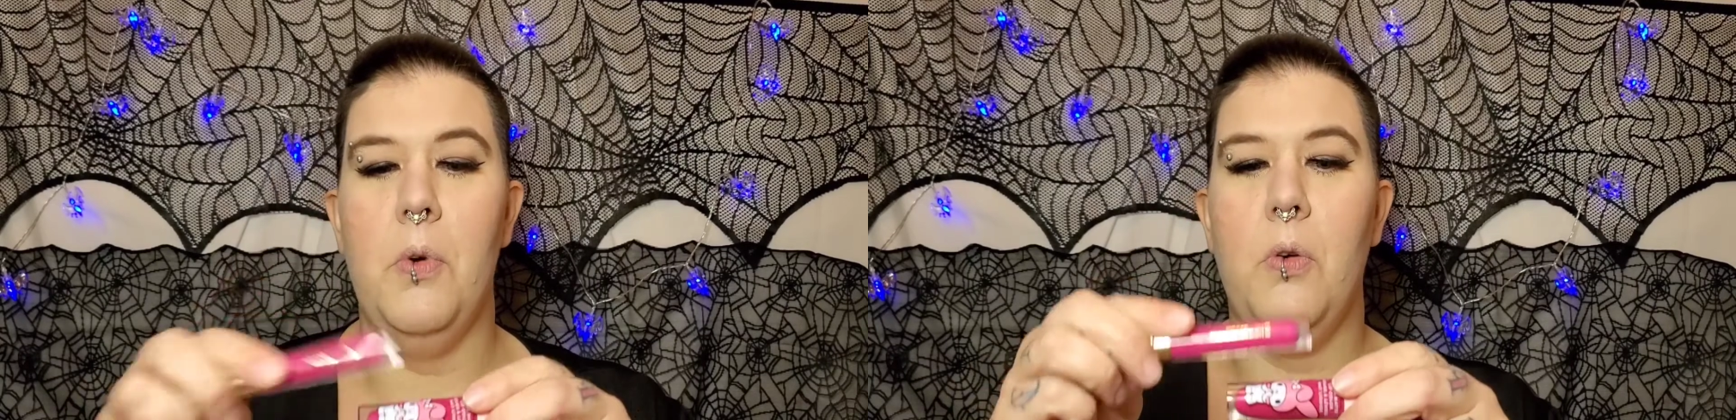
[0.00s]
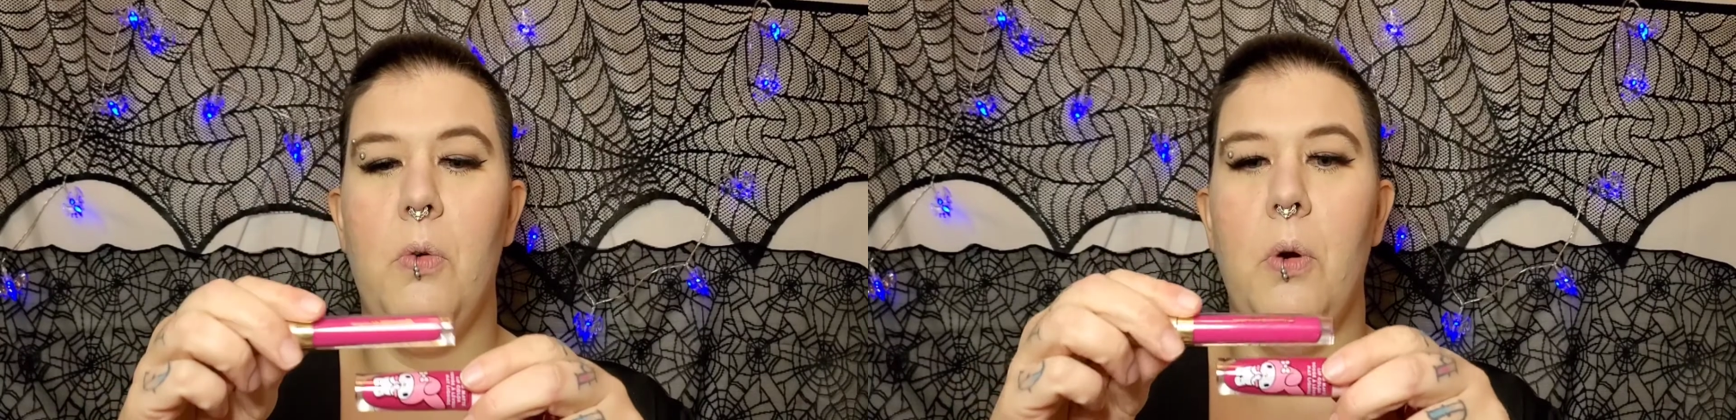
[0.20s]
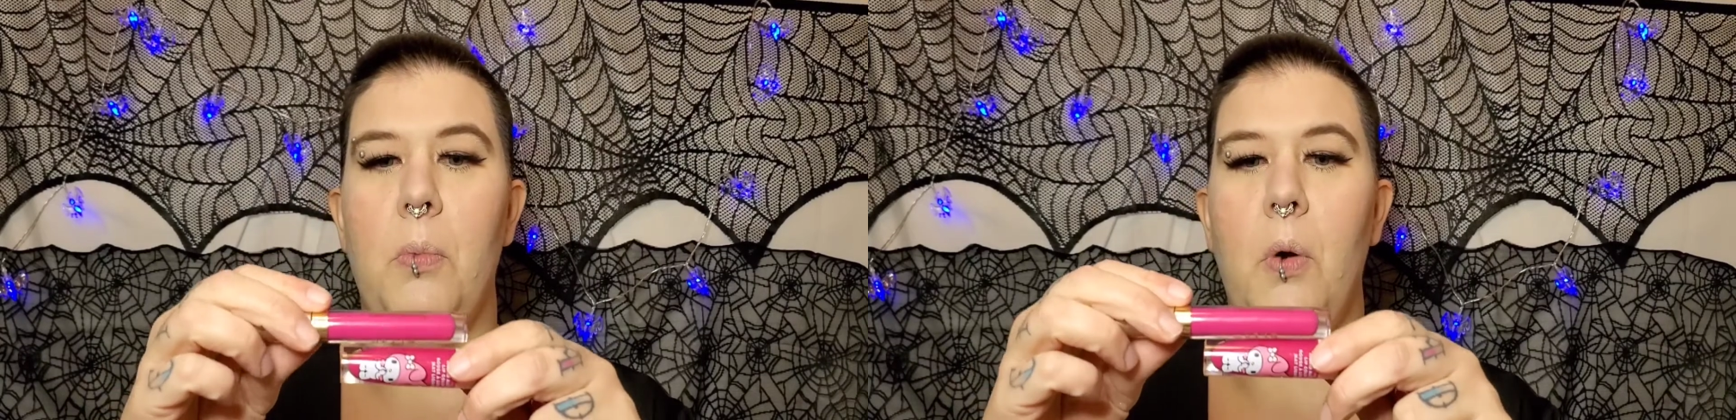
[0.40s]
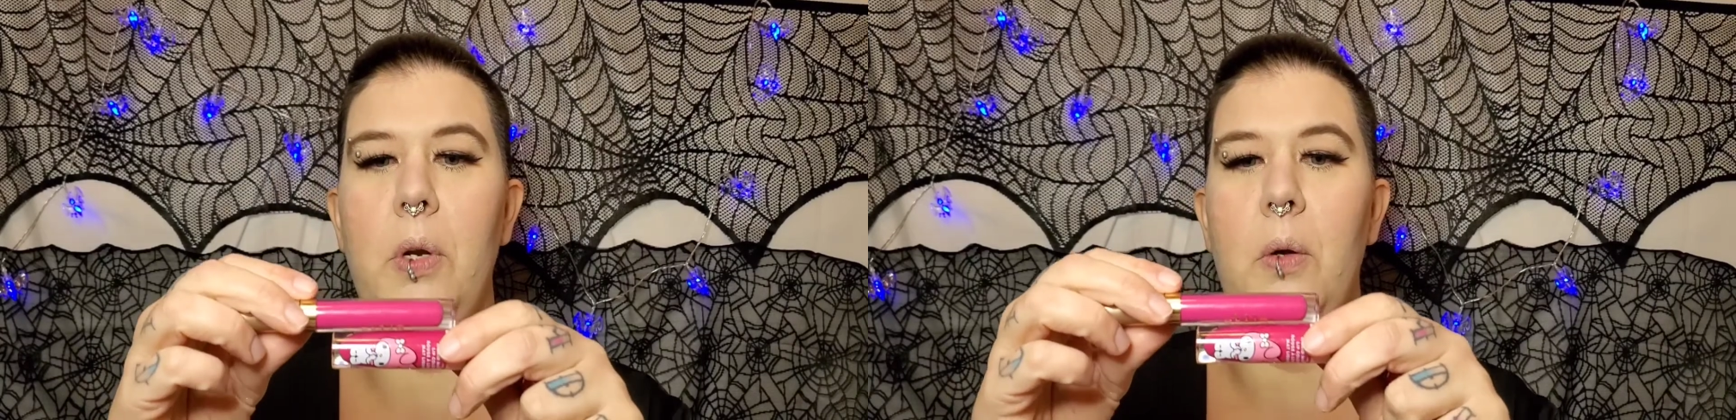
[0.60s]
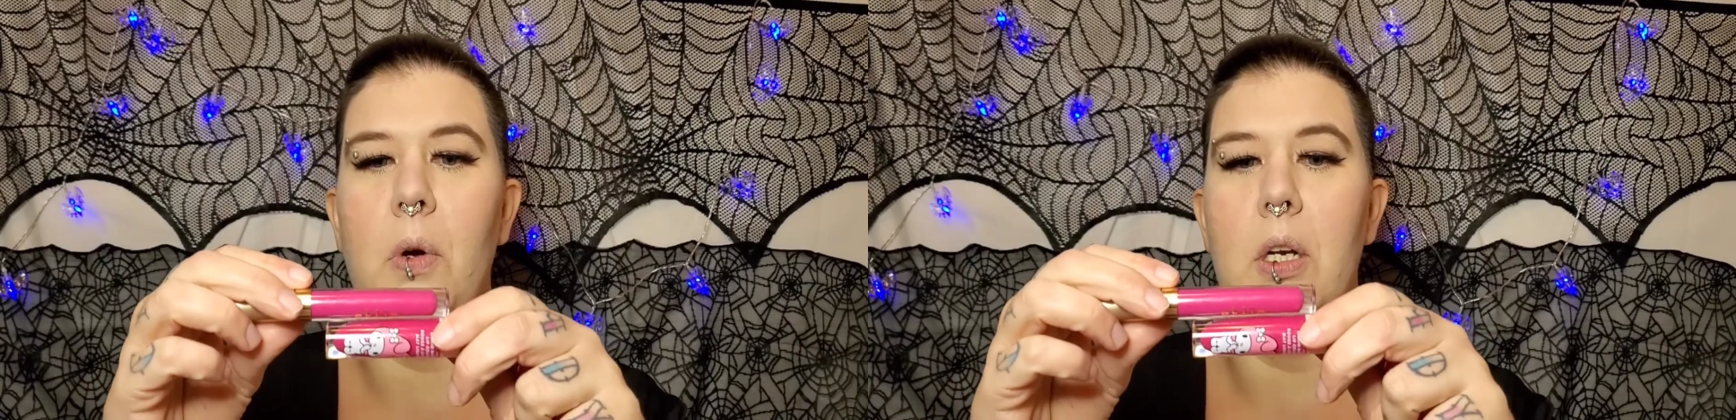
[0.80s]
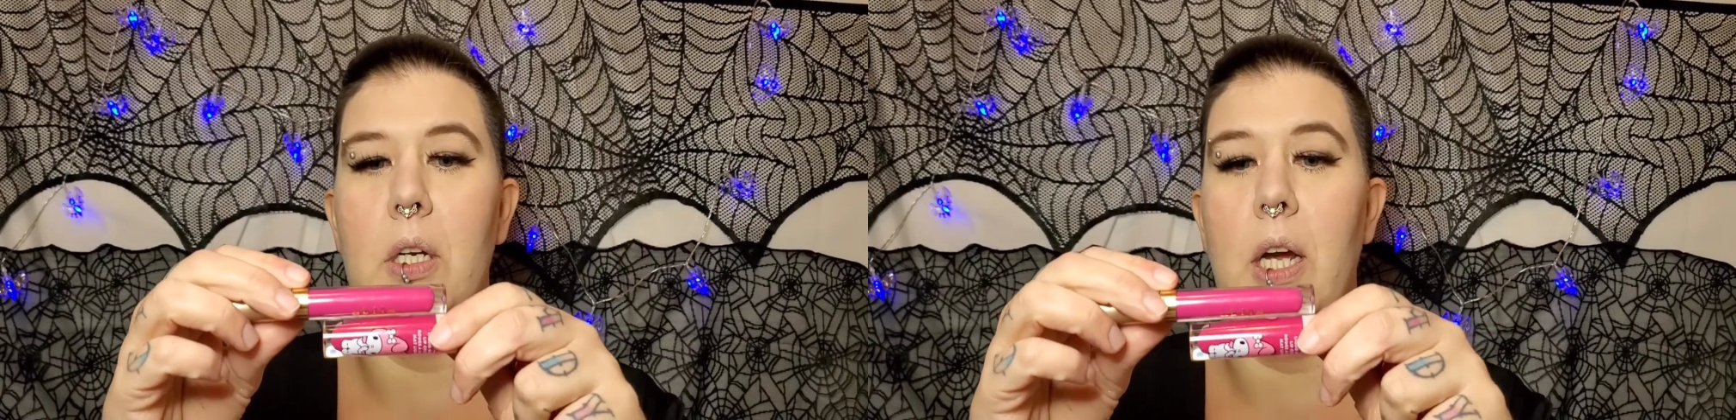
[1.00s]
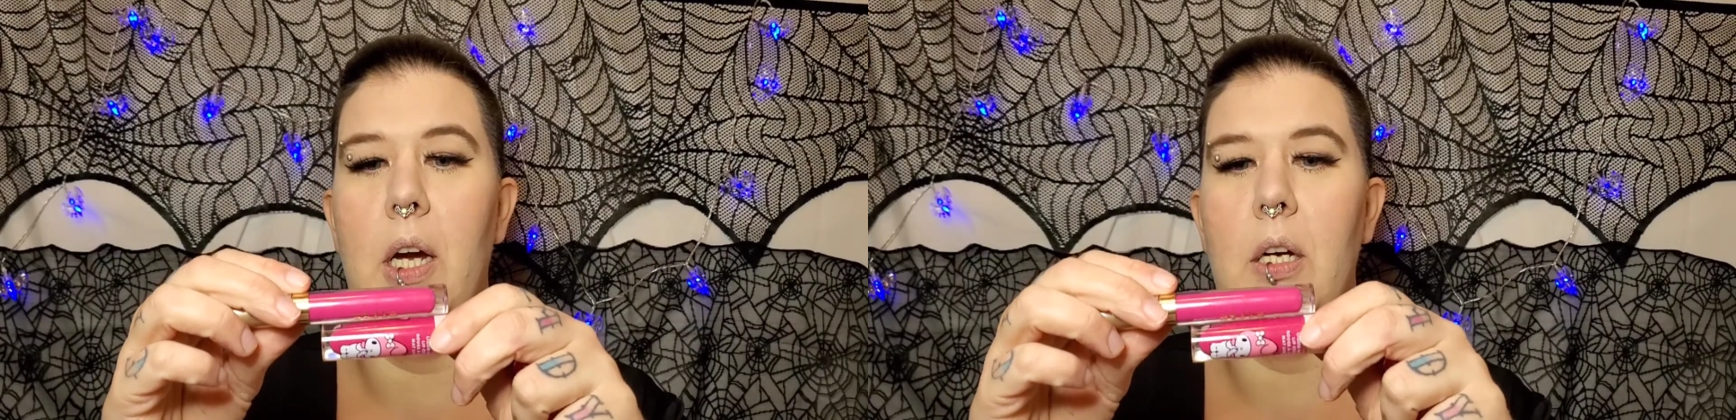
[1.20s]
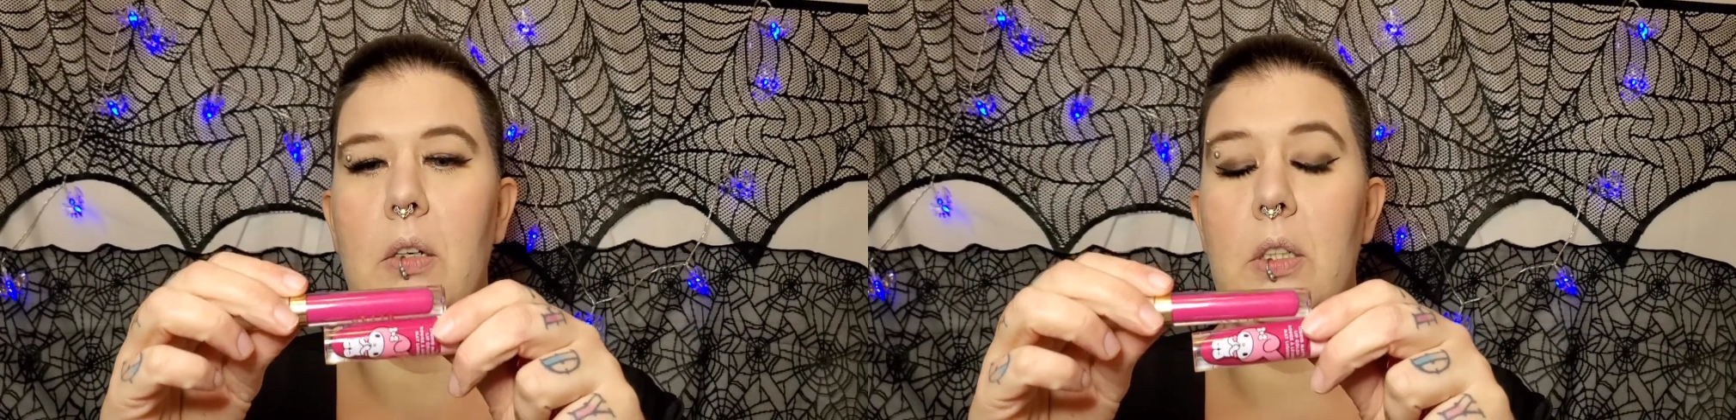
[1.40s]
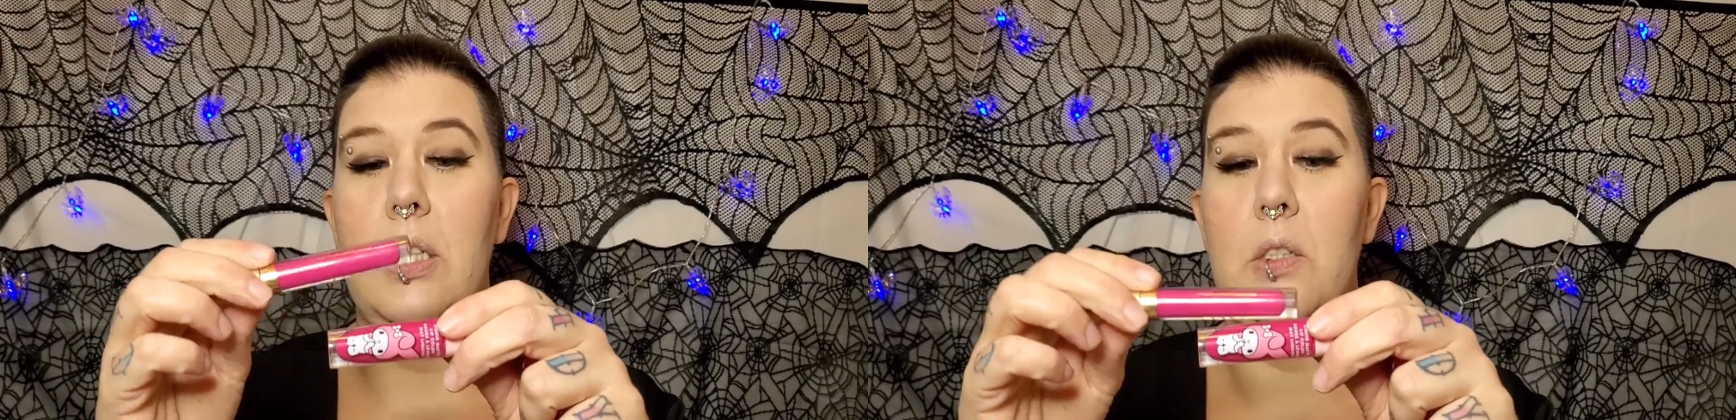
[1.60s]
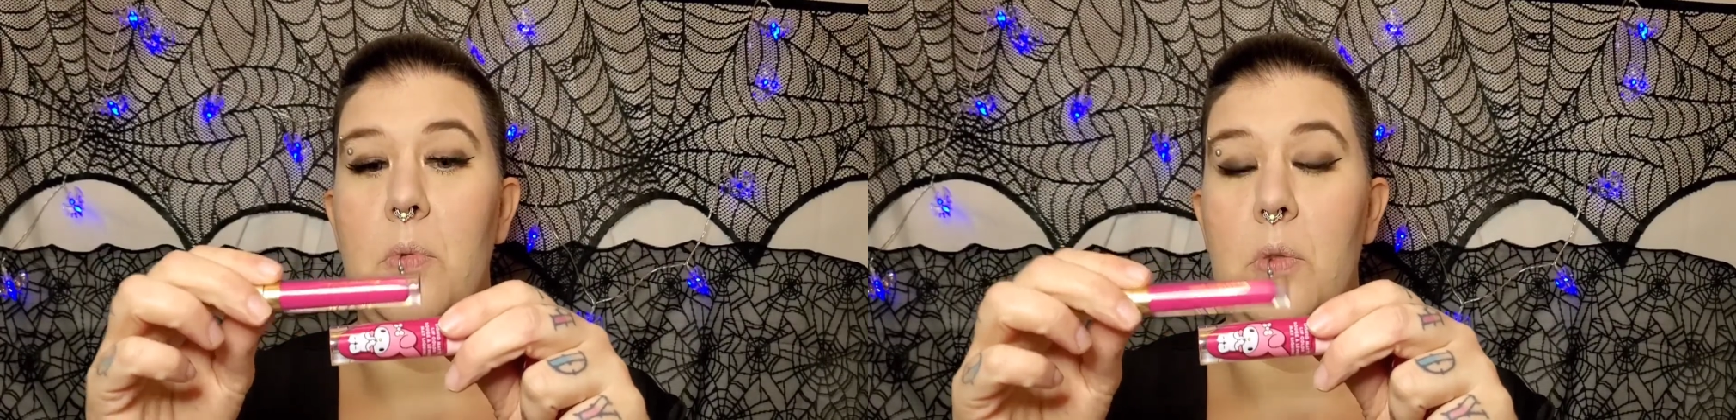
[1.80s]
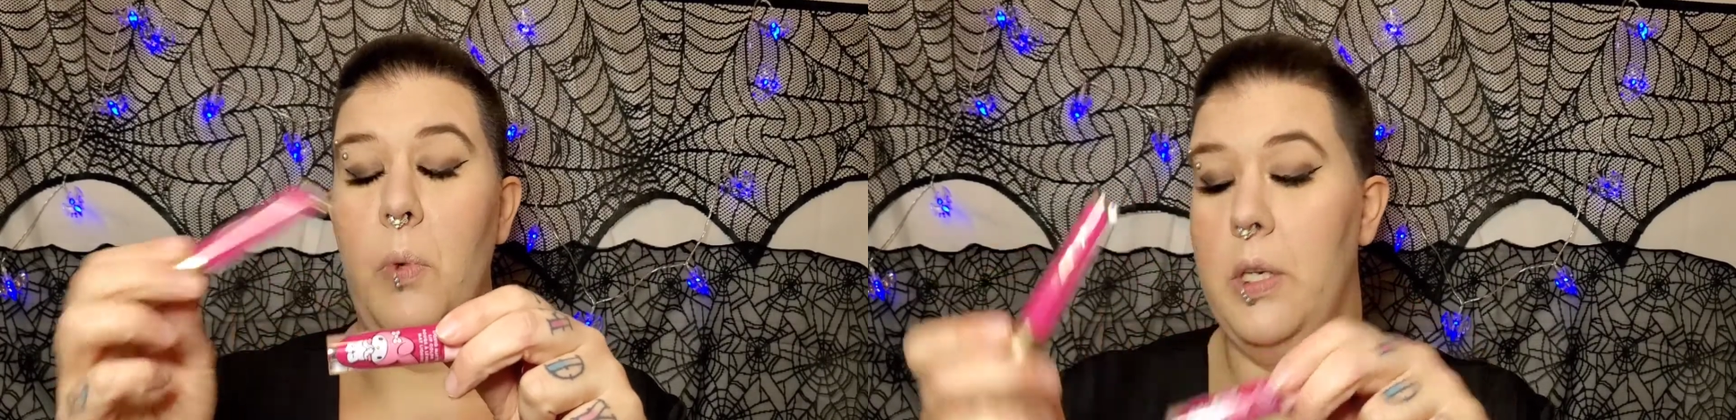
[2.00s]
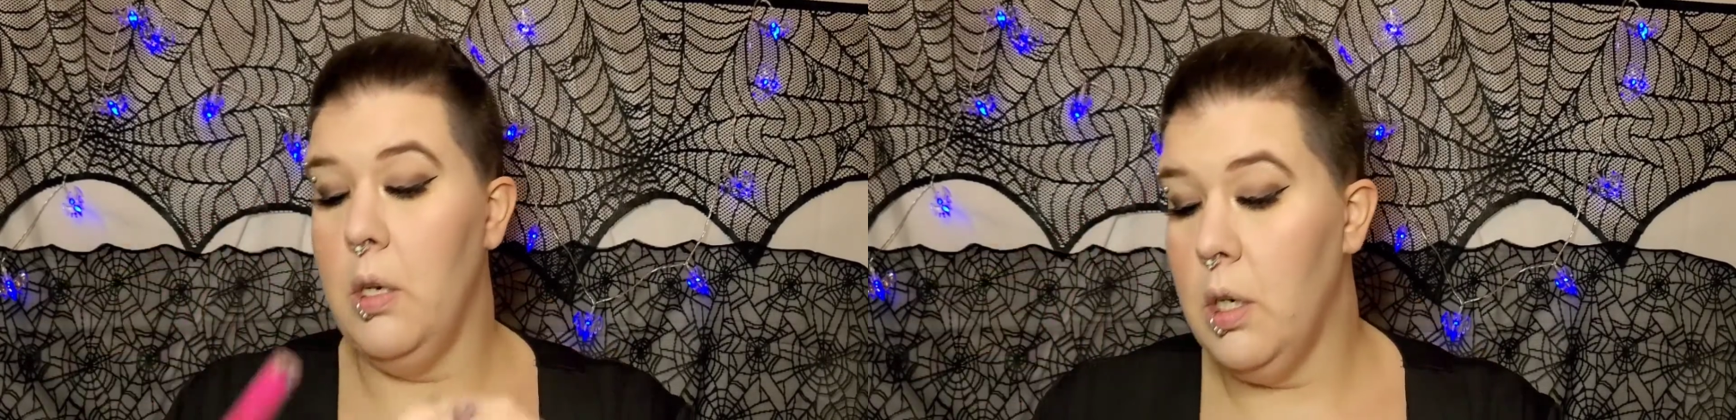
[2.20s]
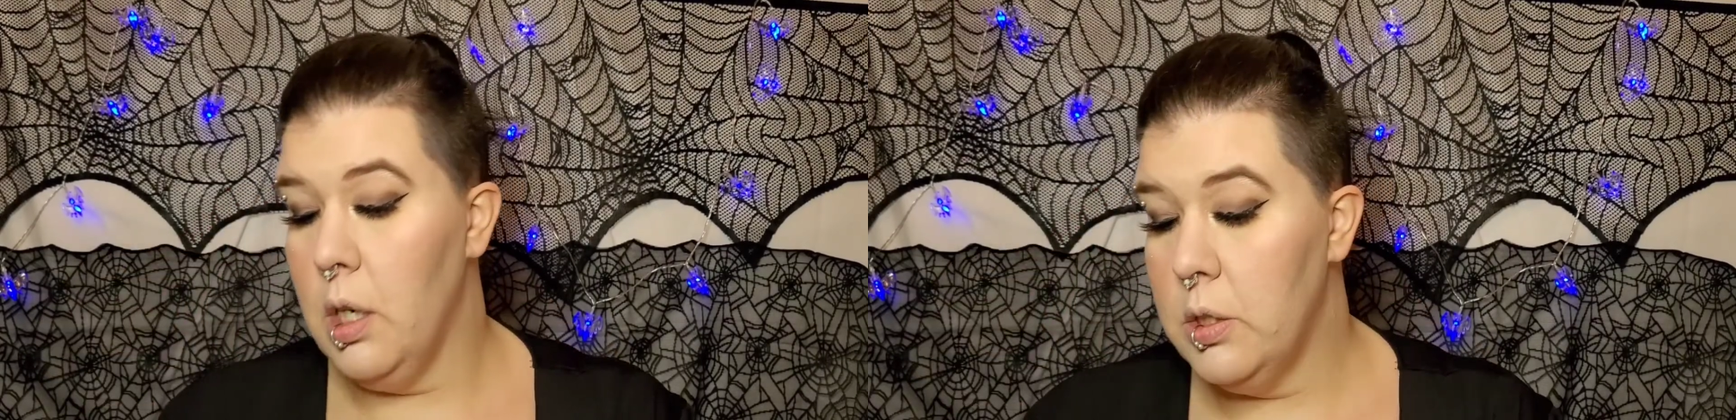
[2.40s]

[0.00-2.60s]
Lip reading: Cremoni one, yeah, this one's way darker.